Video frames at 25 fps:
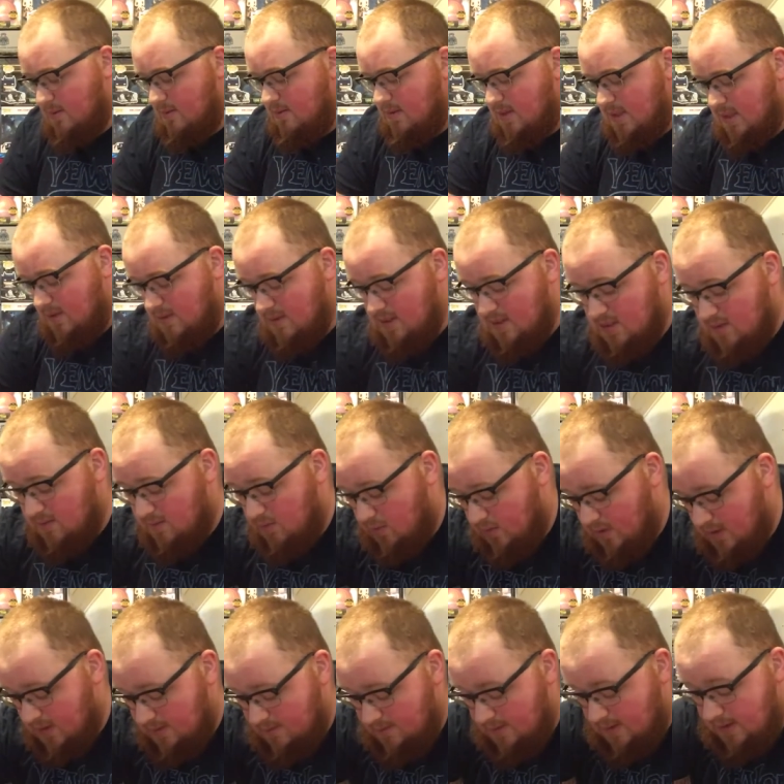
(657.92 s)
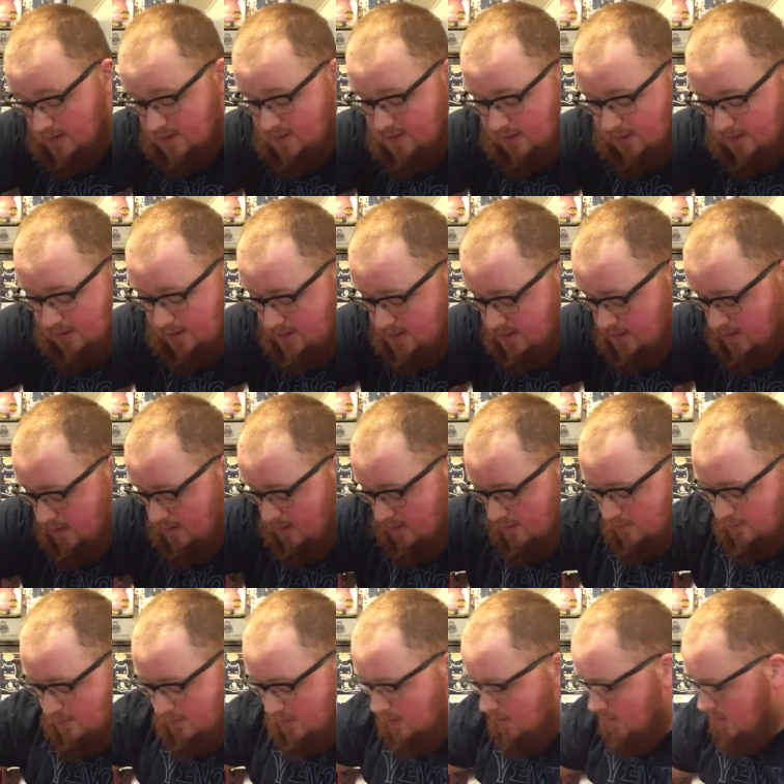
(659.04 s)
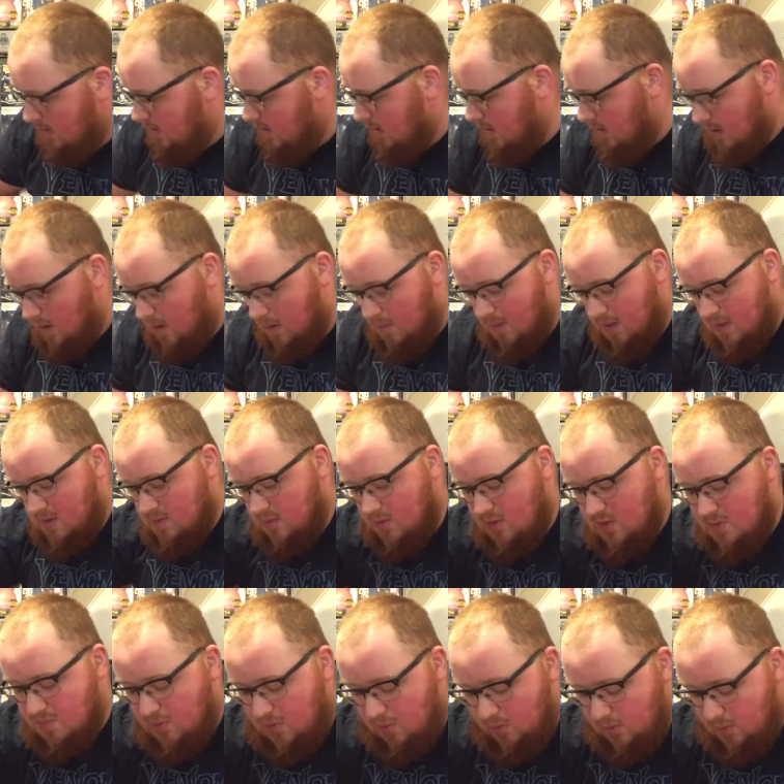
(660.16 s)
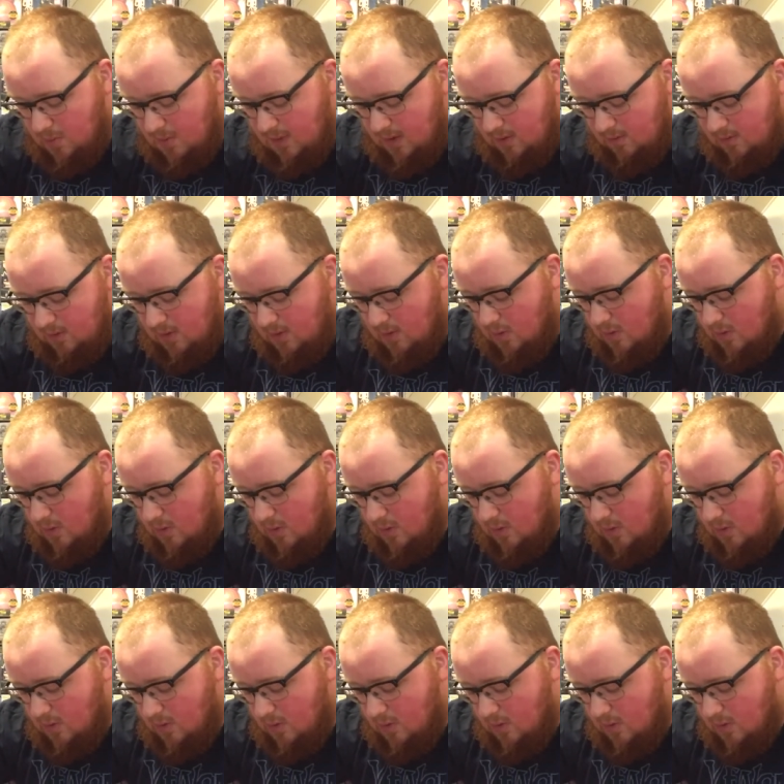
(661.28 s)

so since I've already accidentally seen them, I might as well just pull them out real